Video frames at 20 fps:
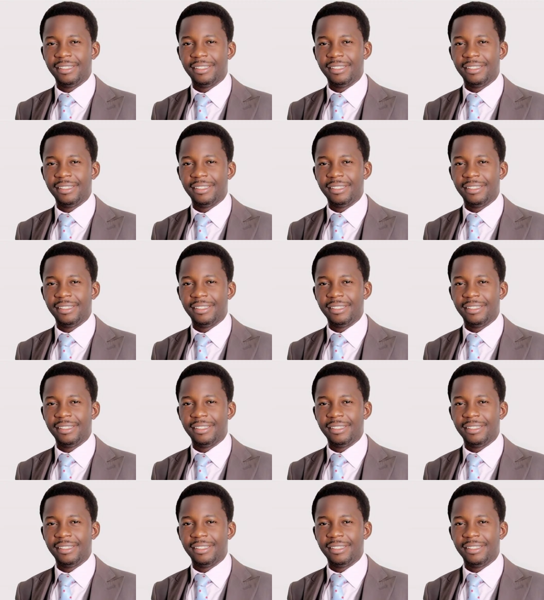
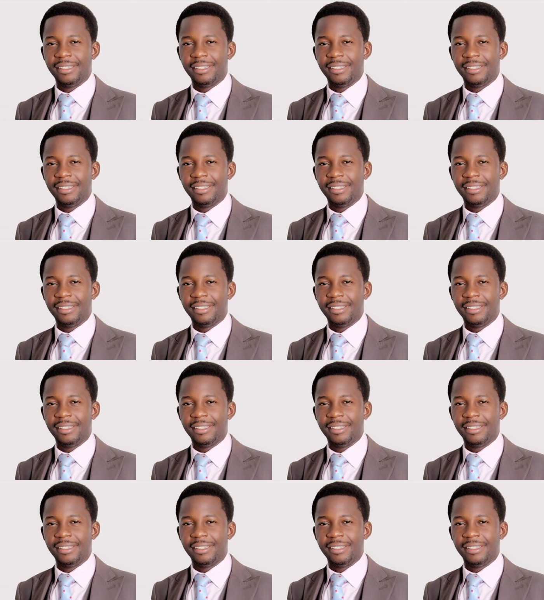
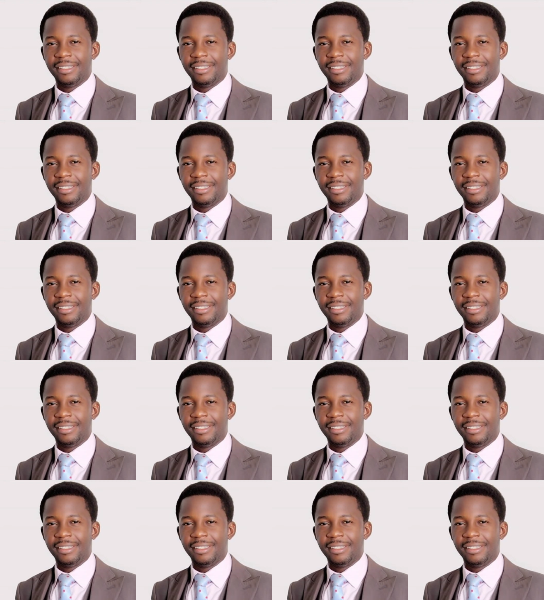
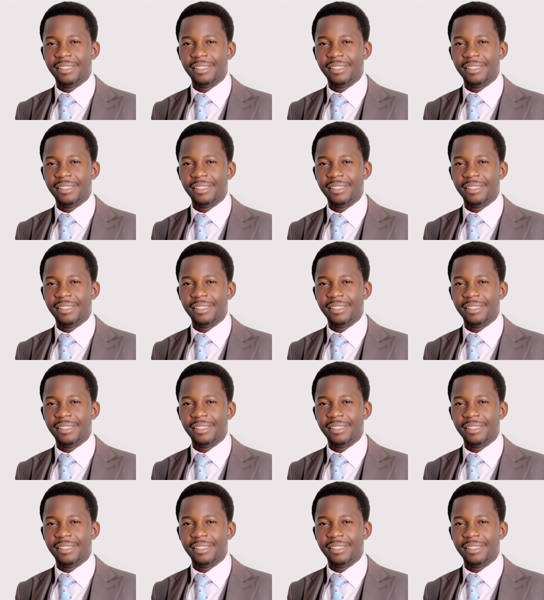
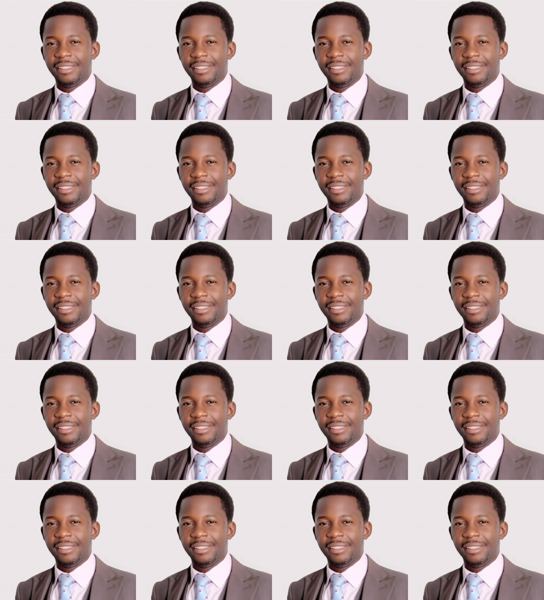(no one is talking)